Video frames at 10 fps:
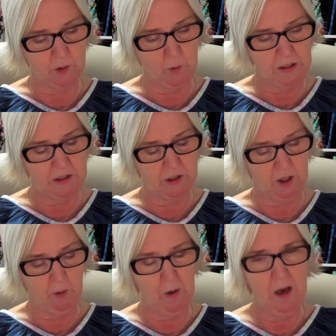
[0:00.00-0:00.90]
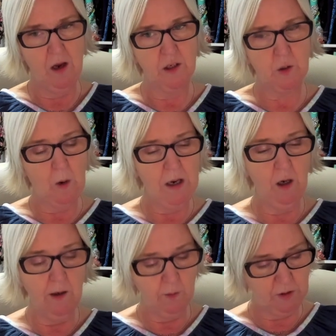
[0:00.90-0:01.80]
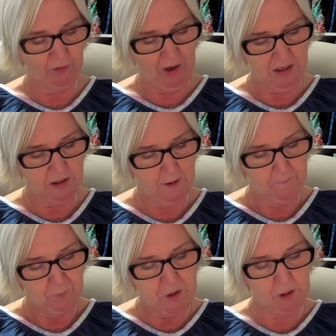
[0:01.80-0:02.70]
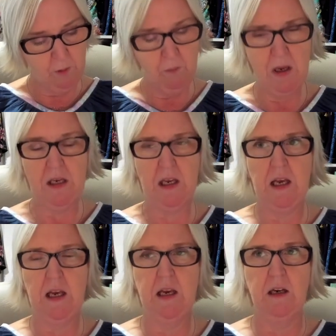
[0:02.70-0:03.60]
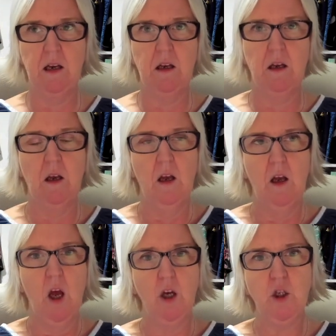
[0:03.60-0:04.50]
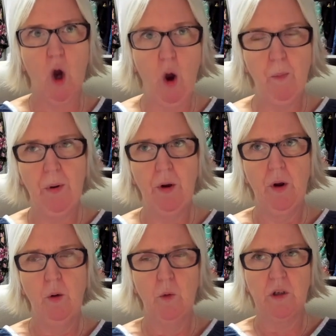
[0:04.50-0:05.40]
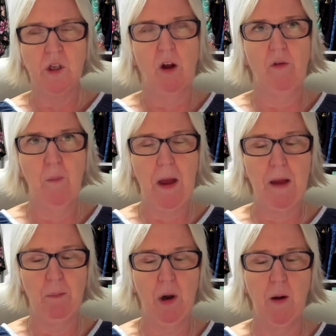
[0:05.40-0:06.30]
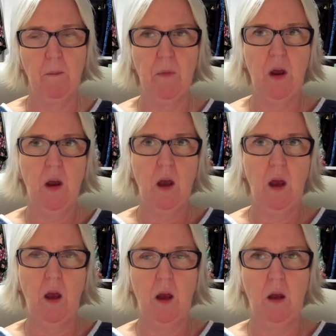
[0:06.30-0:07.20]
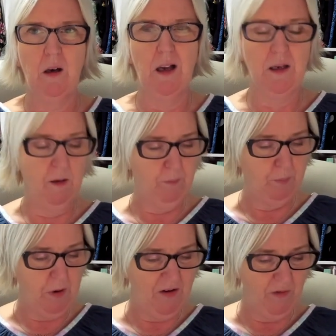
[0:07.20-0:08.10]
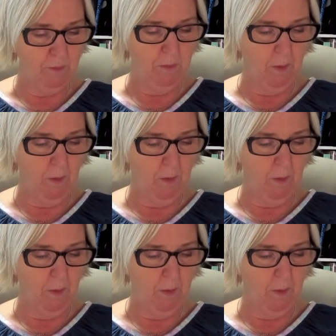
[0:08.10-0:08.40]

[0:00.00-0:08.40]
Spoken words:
to 22. It's quite a loose fit. You can make it in a top with sort of a peplum, like a bit of